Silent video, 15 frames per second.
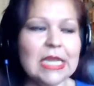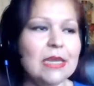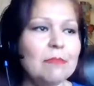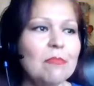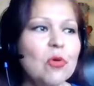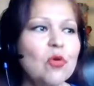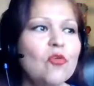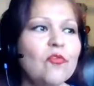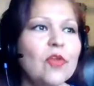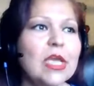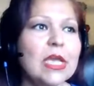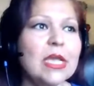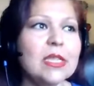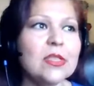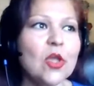In
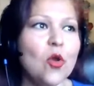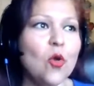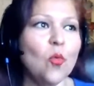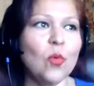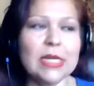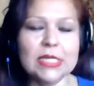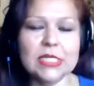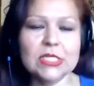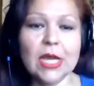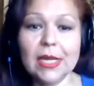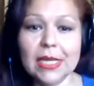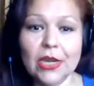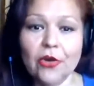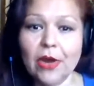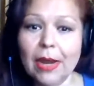movies, when he's
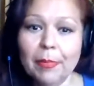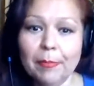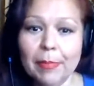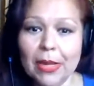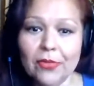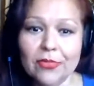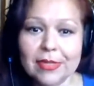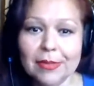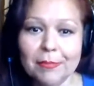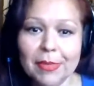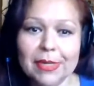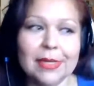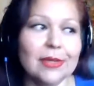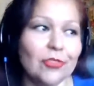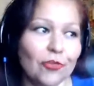talking crap about
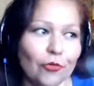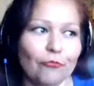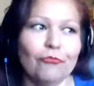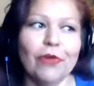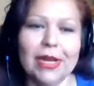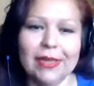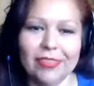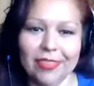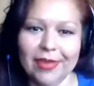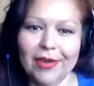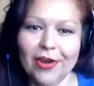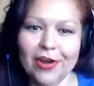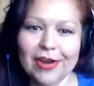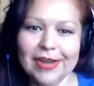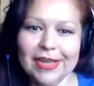somebody and they're right
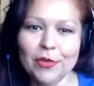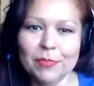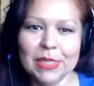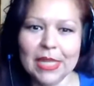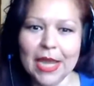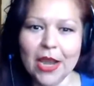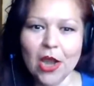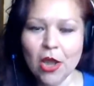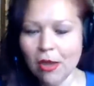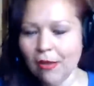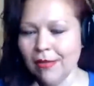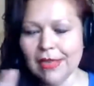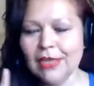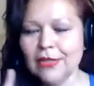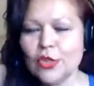there, he'll be like
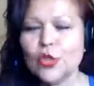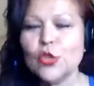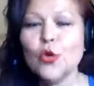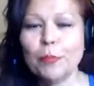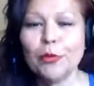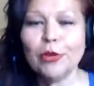super